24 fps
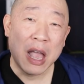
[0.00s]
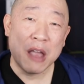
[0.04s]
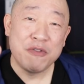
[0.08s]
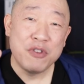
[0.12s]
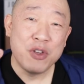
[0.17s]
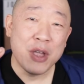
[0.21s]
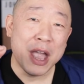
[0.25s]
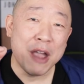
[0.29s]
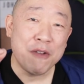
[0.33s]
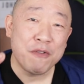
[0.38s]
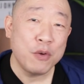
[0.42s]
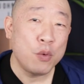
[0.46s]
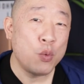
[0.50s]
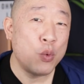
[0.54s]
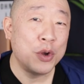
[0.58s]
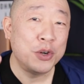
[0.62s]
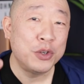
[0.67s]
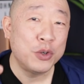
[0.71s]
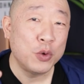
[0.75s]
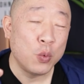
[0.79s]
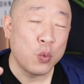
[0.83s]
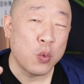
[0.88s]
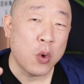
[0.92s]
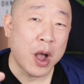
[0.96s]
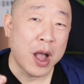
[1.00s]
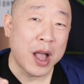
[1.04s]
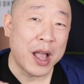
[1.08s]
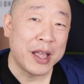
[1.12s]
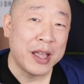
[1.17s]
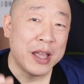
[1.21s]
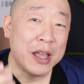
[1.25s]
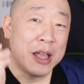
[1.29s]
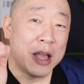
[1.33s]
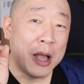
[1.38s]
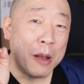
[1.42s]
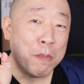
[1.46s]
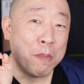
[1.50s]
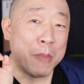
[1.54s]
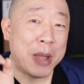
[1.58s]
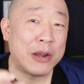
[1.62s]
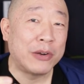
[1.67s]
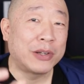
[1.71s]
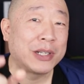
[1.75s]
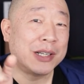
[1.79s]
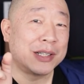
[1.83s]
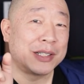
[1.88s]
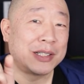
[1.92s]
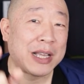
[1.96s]
Have you ever wondered why
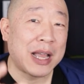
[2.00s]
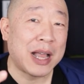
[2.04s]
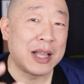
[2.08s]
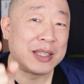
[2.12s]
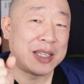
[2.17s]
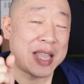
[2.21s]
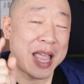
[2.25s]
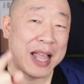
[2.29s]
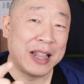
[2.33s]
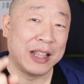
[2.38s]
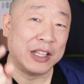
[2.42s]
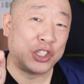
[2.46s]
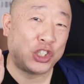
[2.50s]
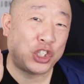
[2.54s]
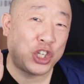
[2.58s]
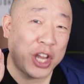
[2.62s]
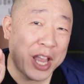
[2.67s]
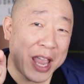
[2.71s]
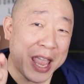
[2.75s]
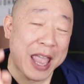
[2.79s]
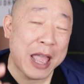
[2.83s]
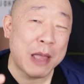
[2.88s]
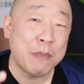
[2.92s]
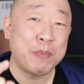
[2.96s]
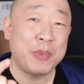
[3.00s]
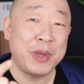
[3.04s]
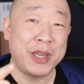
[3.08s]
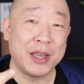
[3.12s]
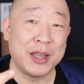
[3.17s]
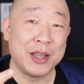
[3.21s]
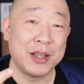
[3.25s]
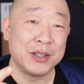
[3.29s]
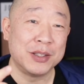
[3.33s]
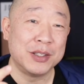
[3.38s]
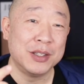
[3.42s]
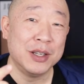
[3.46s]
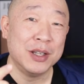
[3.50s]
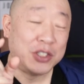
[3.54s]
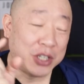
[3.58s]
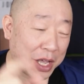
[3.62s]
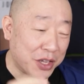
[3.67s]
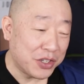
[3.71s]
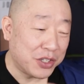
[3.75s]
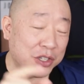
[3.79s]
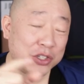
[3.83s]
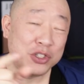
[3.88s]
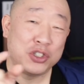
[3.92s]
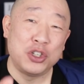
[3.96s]
America's Got Talent Champions
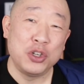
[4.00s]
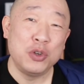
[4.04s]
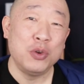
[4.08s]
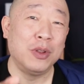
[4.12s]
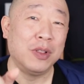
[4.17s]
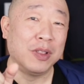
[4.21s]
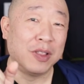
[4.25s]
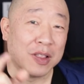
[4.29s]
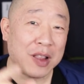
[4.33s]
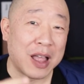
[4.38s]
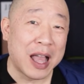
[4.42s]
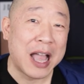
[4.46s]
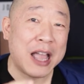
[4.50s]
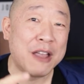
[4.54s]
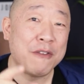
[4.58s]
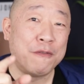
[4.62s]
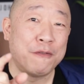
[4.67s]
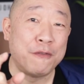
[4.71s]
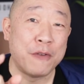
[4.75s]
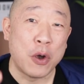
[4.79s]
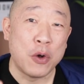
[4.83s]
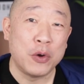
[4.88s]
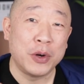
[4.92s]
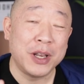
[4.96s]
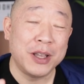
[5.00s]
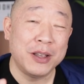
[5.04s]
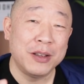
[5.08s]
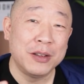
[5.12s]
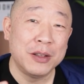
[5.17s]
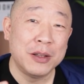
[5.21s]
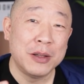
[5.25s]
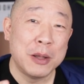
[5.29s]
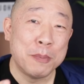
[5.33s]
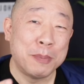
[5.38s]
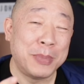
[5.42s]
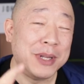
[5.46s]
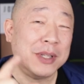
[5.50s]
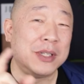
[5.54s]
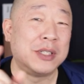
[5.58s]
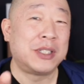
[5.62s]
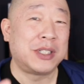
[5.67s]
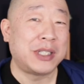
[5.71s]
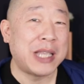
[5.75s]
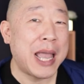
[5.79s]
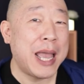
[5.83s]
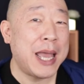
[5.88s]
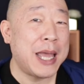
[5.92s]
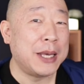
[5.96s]
doesn't do live voting, but
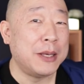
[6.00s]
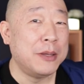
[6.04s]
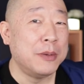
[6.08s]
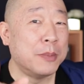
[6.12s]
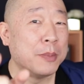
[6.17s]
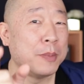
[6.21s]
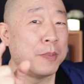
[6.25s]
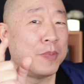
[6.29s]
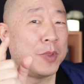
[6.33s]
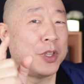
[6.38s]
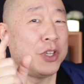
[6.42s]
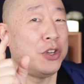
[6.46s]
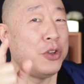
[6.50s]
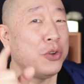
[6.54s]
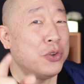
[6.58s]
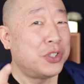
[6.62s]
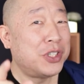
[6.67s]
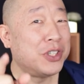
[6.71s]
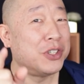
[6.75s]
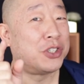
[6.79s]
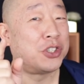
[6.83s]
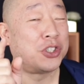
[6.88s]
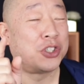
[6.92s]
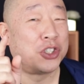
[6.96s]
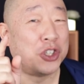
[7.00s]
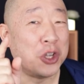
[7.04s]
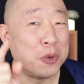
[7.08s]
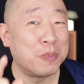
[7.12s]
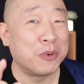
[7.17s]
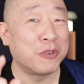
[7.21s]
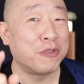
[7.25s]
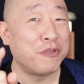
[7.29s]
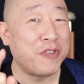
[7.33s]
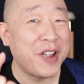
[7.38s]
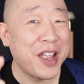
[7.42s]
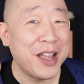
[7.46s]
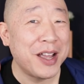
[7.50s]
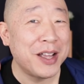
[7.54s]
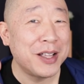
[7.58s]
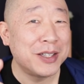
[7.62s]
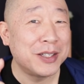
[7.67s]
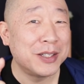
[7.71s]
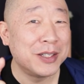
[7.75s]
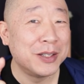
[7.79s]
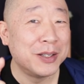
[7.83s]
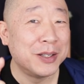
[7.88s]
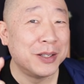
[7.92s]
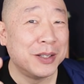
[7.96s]
instead uses
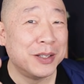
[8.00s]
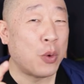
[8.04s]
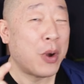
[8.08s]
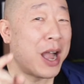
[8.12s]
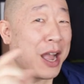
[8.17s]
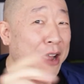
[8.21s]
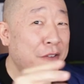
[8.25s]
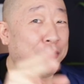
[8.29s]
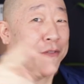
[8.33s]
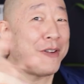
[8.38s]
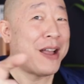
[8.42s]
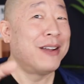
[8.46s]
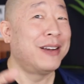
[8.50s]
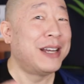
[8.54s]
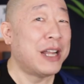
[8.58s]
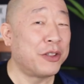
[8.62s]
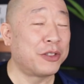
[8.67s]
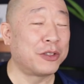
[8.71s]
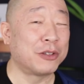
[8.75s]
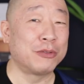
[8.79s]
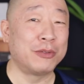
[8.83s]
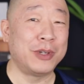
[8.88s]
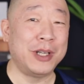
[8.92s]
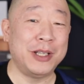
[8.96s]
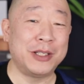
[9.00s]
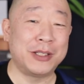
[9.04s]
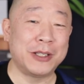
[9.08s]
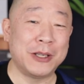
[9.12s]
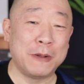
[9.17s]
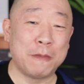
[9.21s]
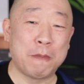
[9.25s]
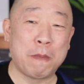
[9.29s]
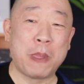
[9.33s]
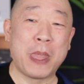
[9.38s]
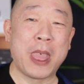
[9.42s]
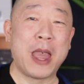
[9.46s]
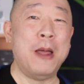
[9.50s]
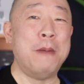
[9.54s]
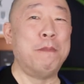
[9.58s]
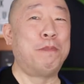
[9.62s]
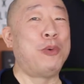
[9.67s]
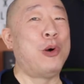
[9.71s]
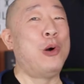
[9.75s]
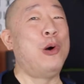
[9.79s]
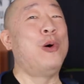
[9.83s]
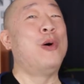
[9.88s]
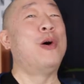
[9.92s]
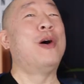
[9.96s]
superfans? Well, I found out the reason, and
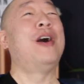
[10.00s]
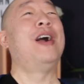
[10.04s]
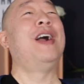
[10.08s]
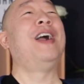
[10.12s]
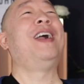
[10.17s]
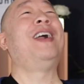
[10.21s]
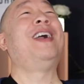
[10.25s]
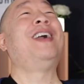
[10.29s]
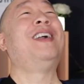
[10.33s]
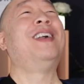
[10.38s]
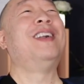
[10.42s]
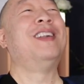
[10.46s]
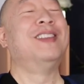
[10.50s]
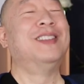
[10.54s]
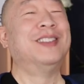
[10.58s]
boy,